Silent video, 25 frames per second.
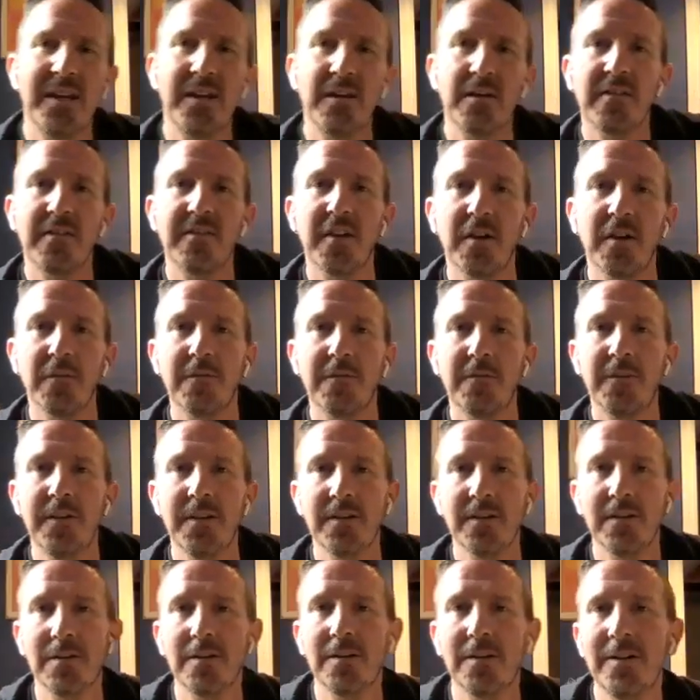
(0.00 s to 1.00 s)
and make yourself
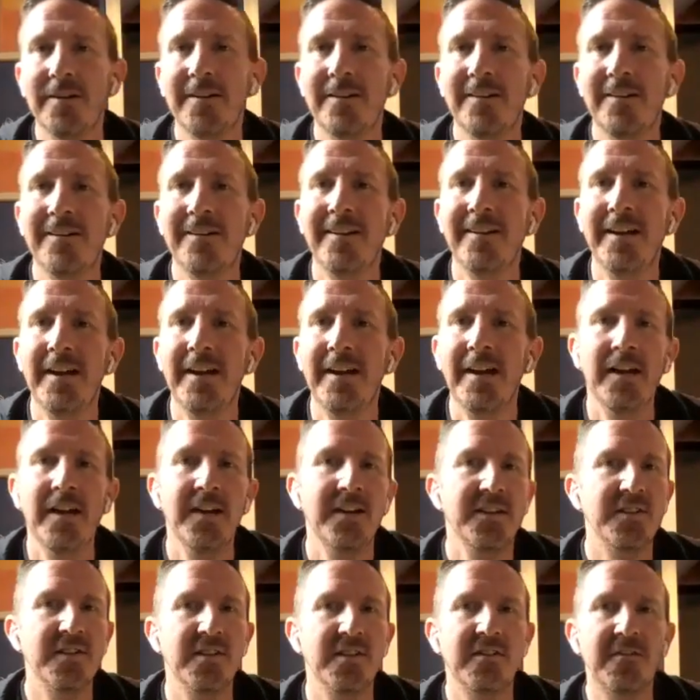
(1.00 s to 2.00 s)
feel
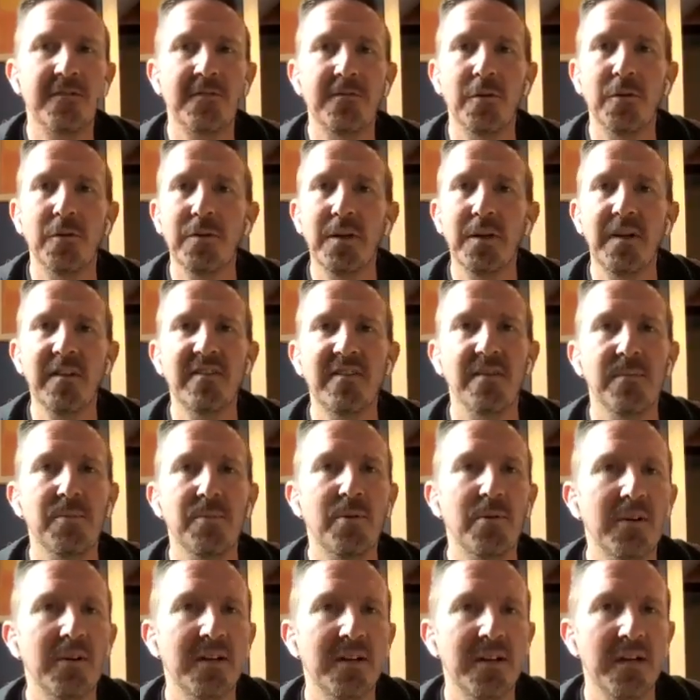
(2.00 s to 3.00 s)
just fully
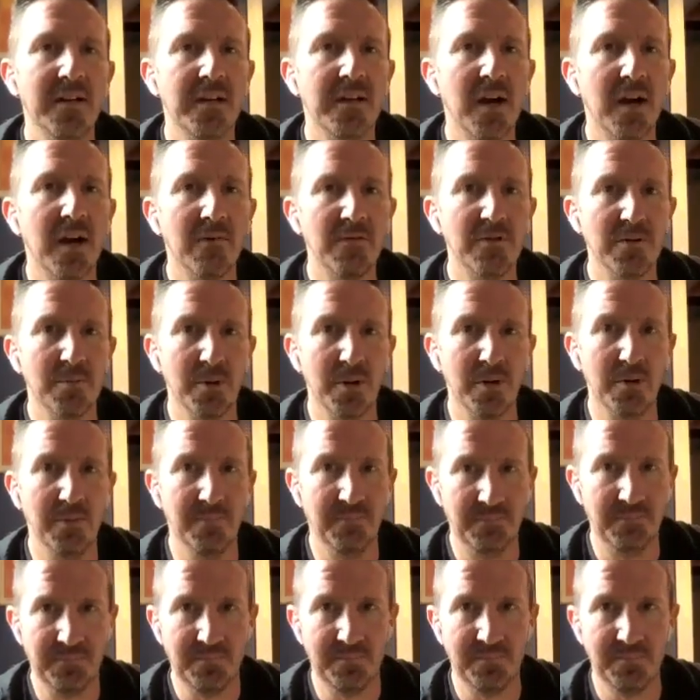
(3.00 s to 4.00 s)
supported and
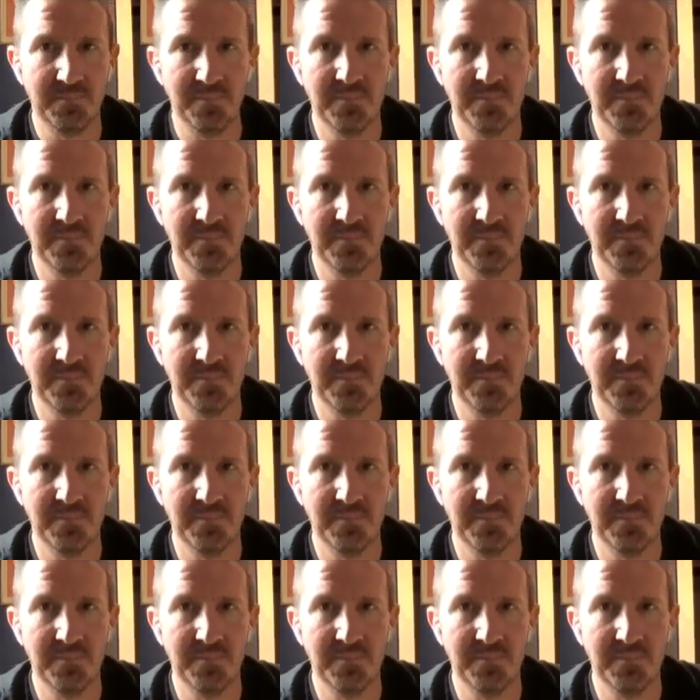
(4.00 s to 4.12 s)
comfortable.